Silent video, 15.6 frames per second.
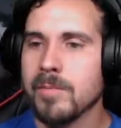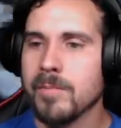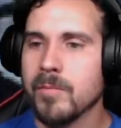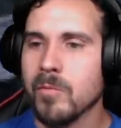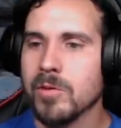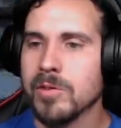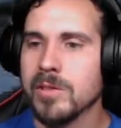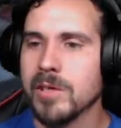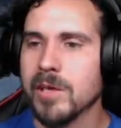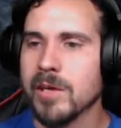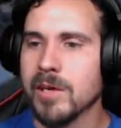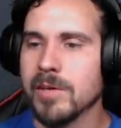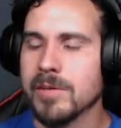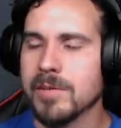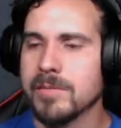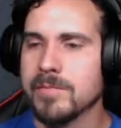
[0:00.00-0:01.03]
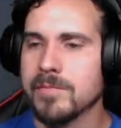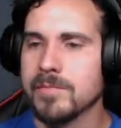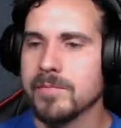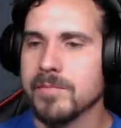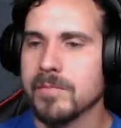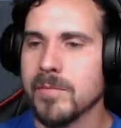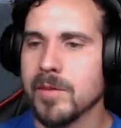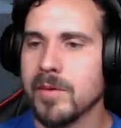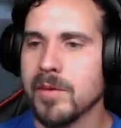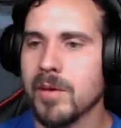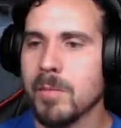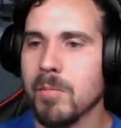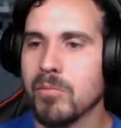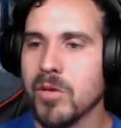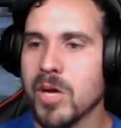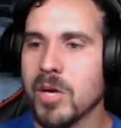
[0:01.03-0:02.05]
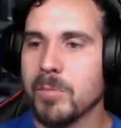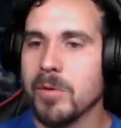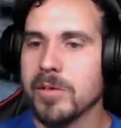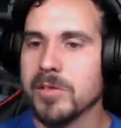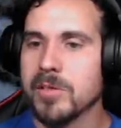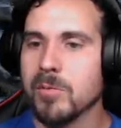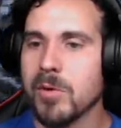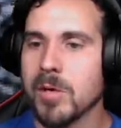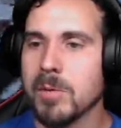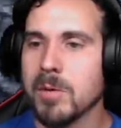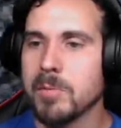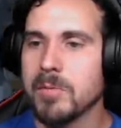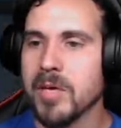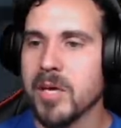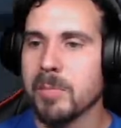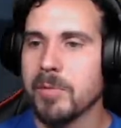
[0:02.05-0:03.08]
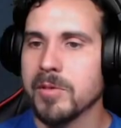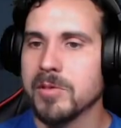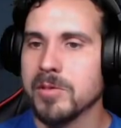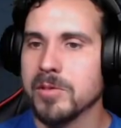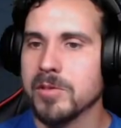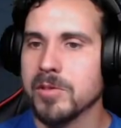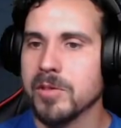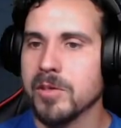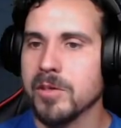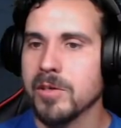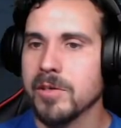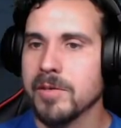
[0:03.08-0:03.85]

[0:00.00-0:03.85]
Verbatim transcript: What's a Blockbuster? Welcome to Blockbuster, sir.